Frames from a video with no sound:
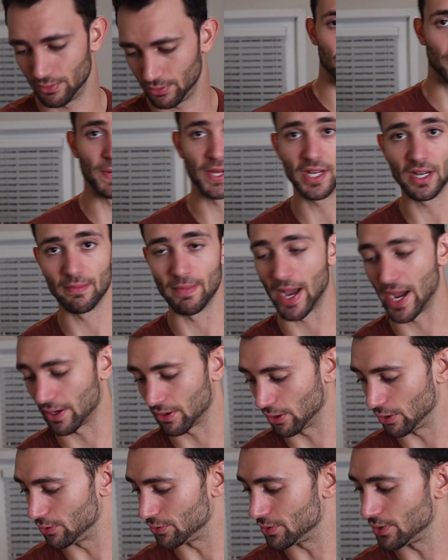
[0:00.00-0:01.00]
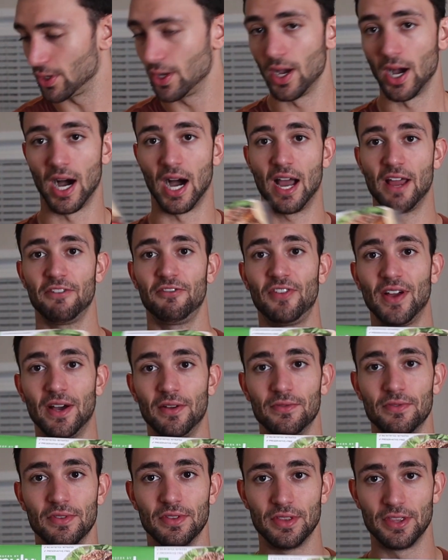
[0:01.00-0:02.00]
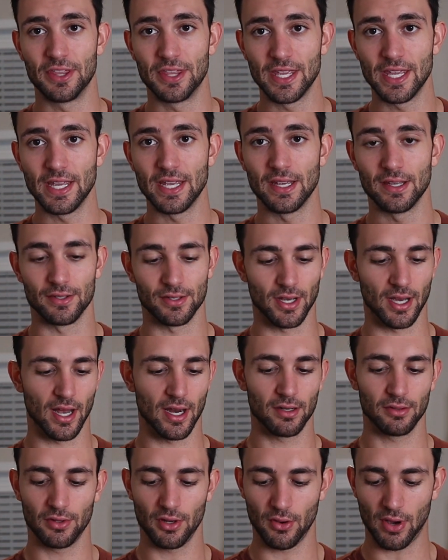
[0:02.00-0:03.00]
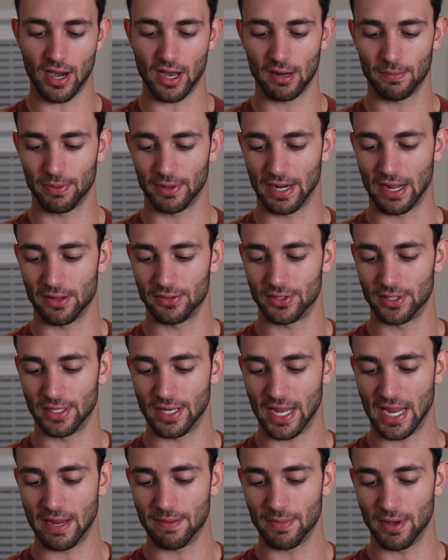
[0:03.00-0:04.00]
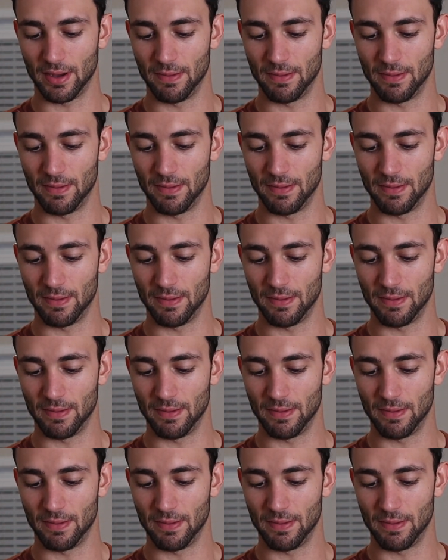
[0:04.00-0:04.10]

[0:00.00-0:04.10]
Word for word: Speaking of macros, I found these, I don't know how to pronounce the name,